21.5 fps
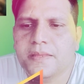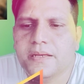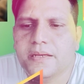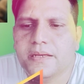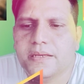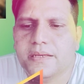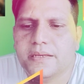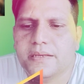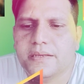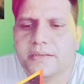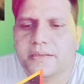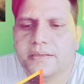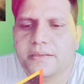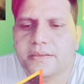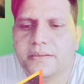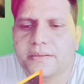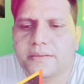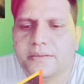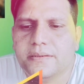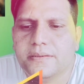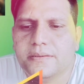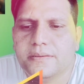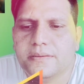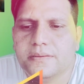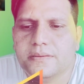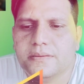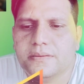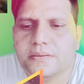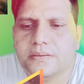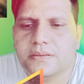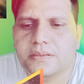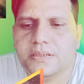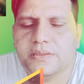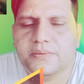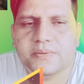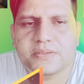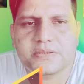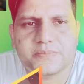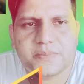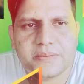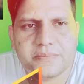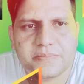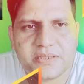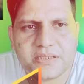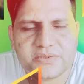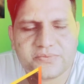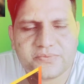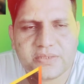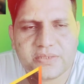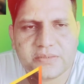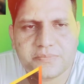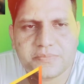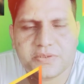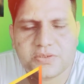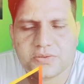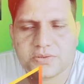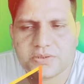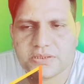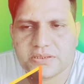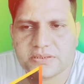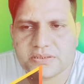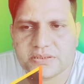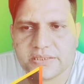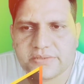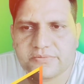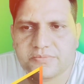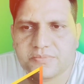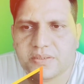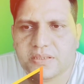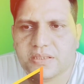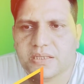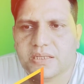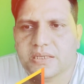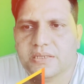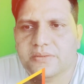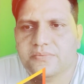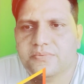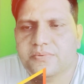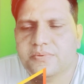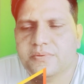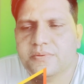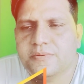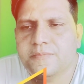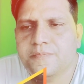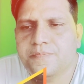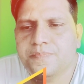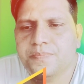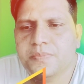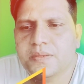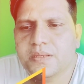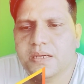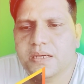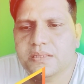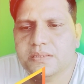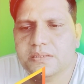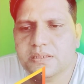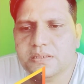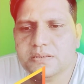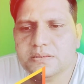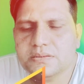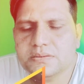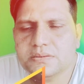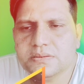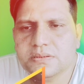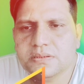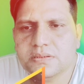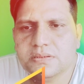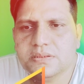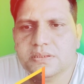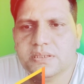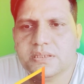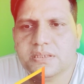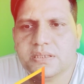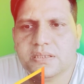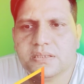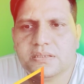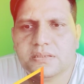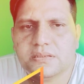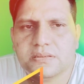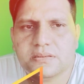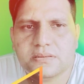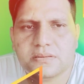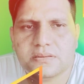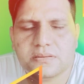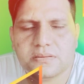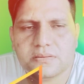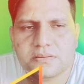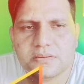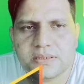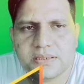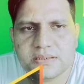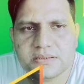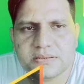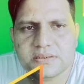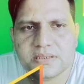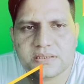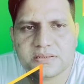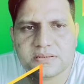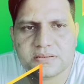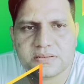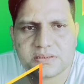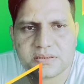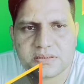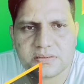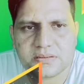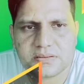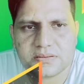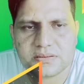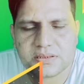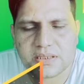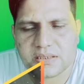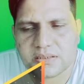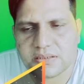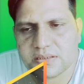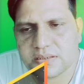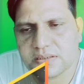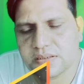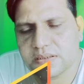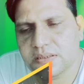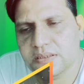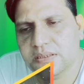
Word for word: he, he was my best friend because he saved my life. And thus there are things that started